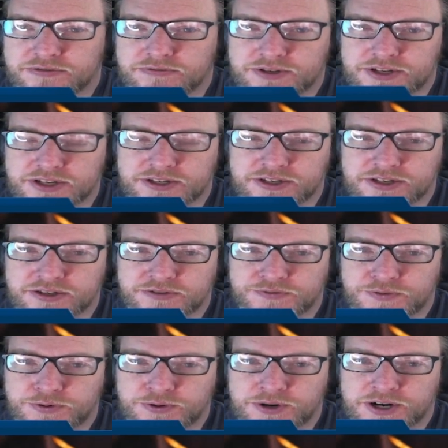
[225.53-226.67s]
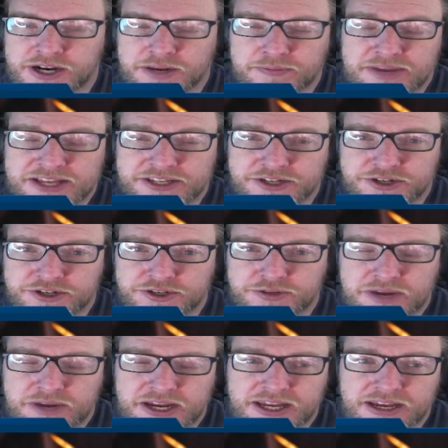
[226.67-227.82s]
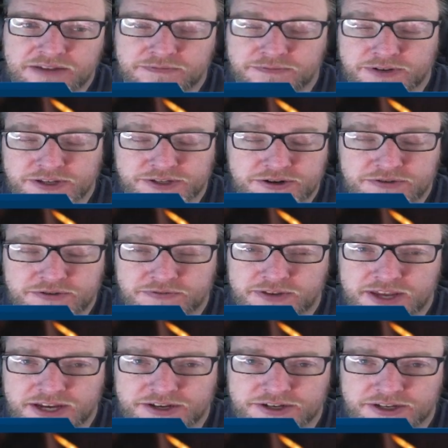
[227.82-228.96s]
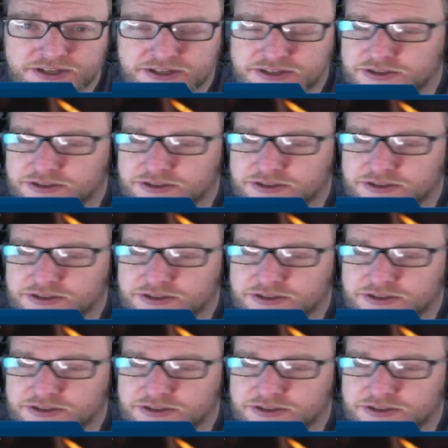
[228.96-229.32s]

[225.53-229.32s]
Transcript: This is for any messages you might get, friends notifications,